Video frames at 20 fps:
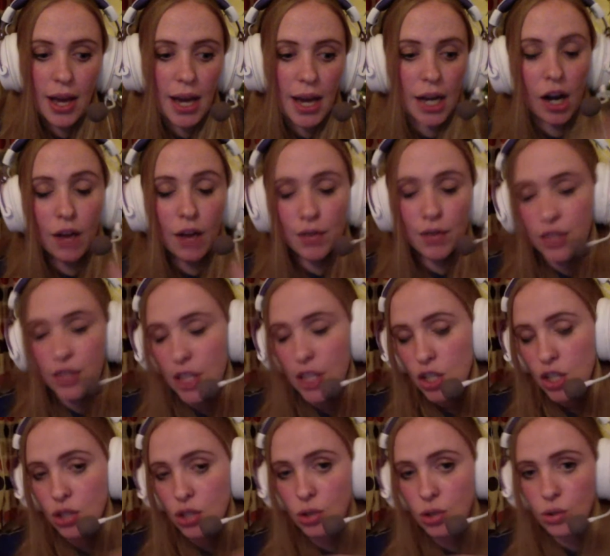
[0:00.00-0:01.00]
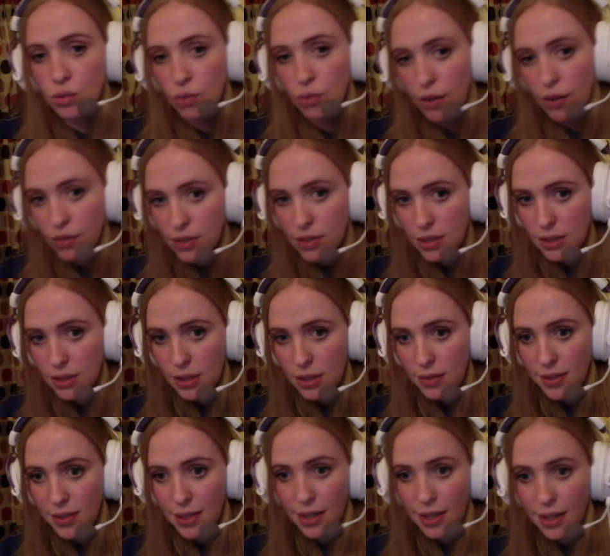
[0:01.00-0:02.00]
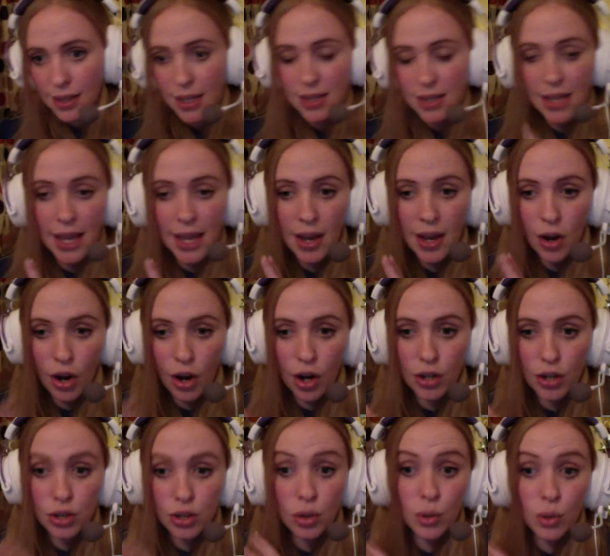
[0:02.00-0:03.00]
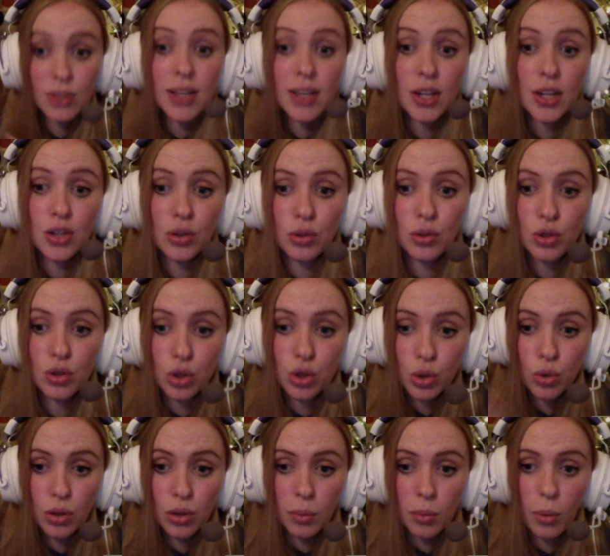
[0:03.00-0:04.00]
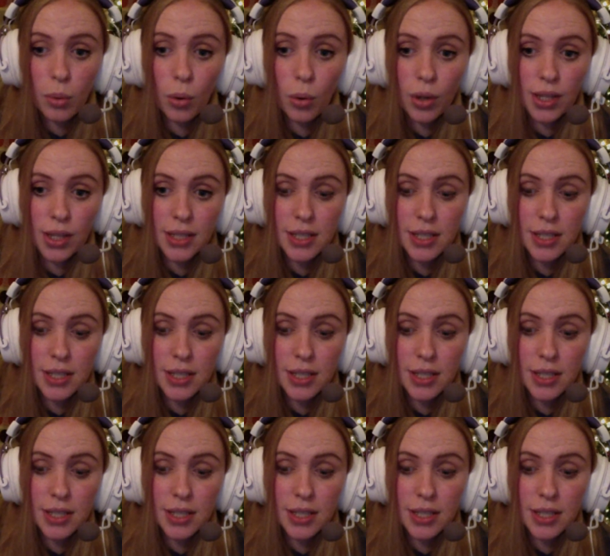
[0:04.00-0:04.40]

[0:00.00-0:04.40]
conversations, those references and everything like that, they are so essential to the point.